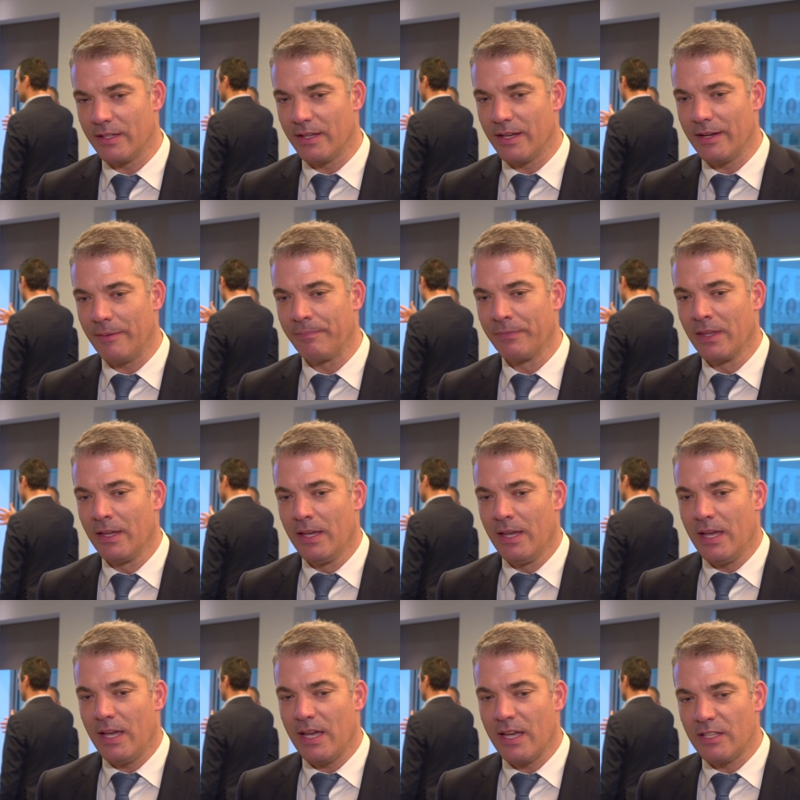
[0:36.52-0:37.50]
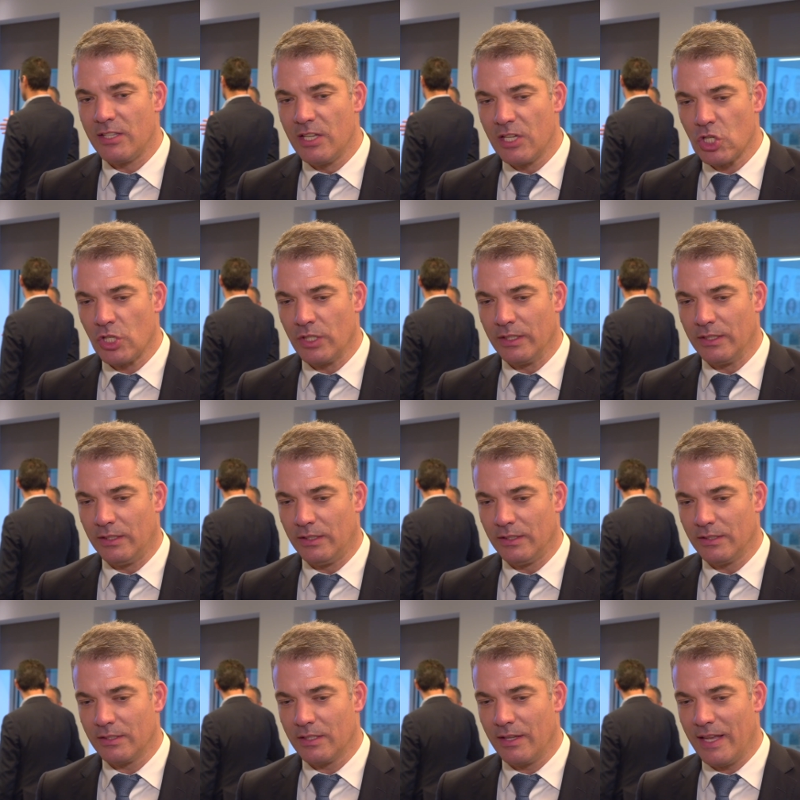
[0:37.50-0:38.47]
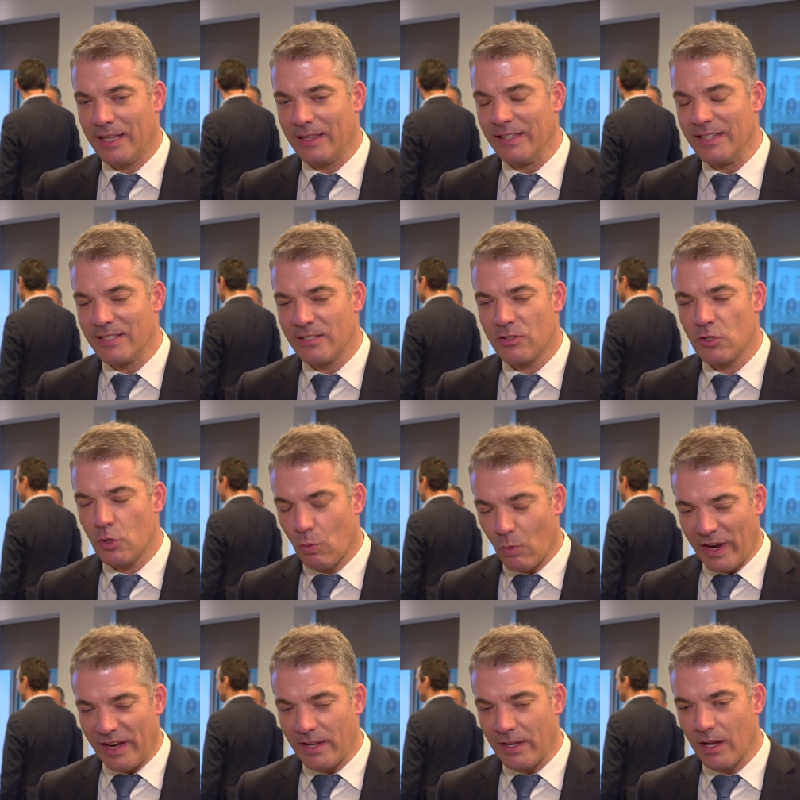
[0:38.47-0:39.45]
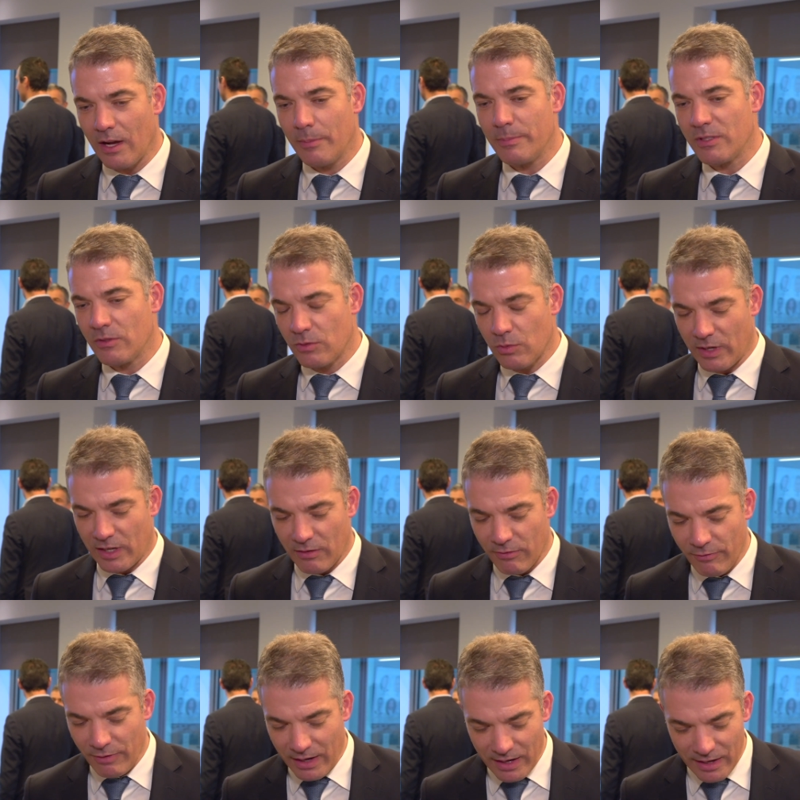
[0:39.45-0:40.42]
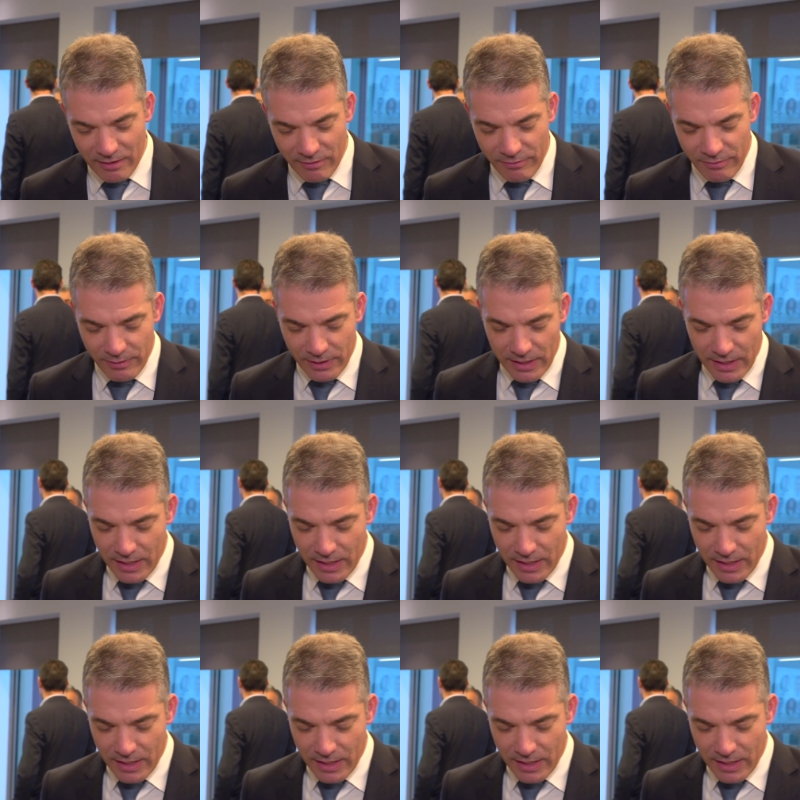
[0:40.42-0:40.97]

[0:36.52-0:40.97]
yeah, additional at least 20 up to 25